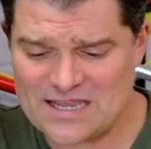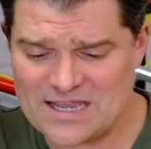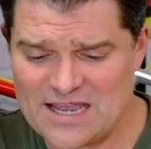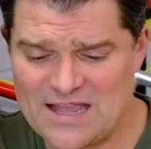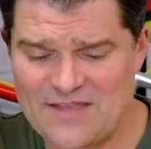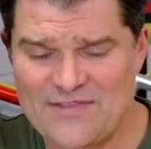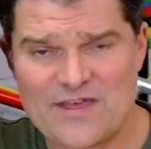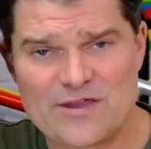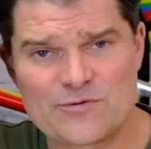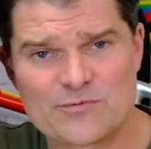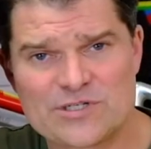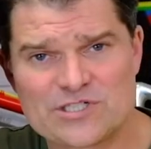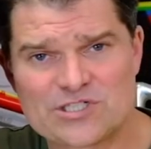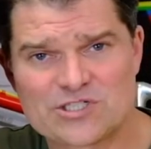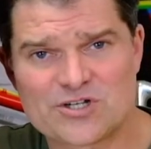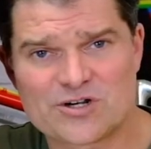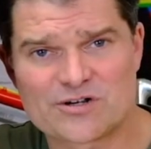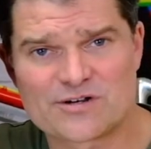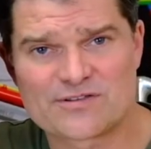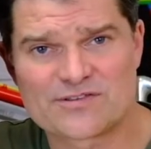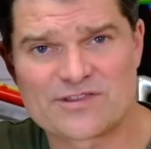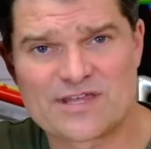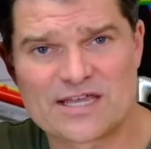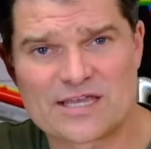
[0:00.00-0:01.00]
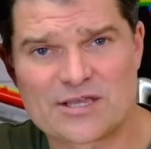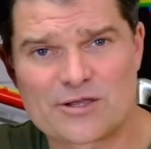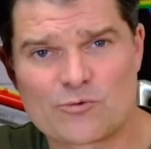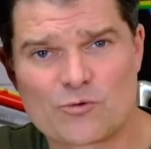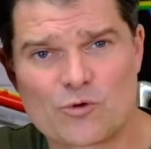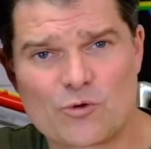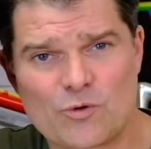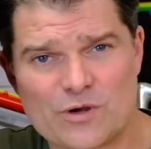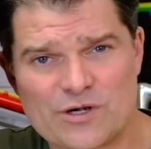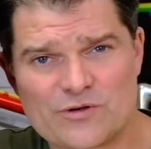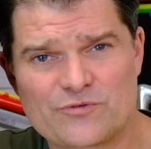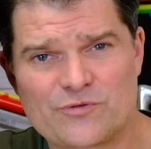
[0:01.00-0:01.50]
And then we started thinking,
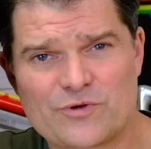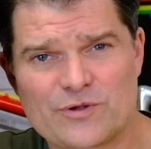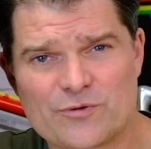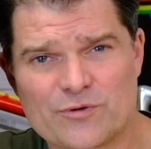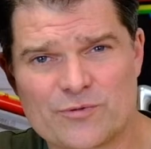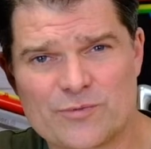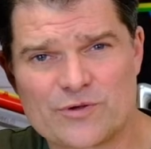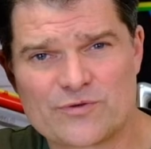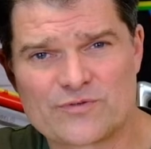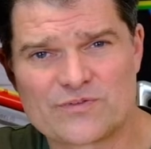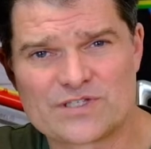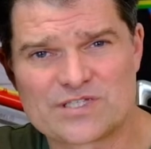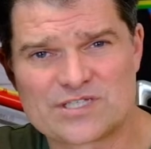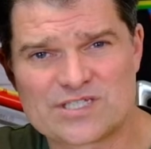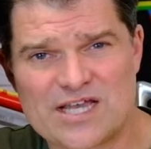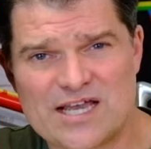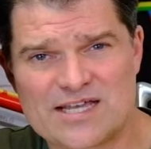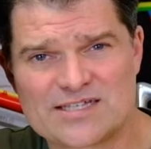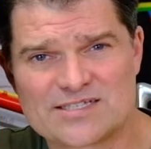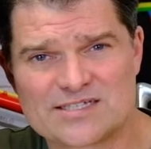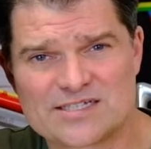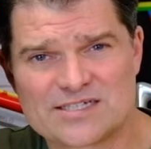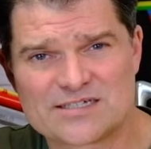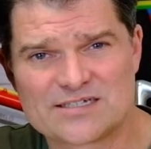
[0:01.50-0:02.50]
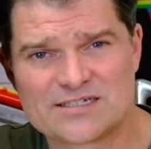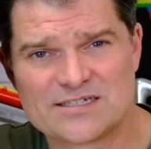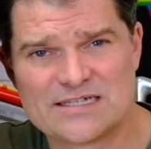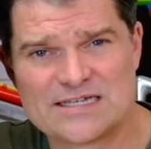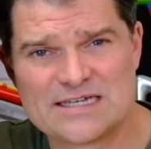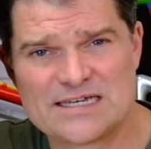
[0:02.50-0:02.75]
well, what if we remove the sizing?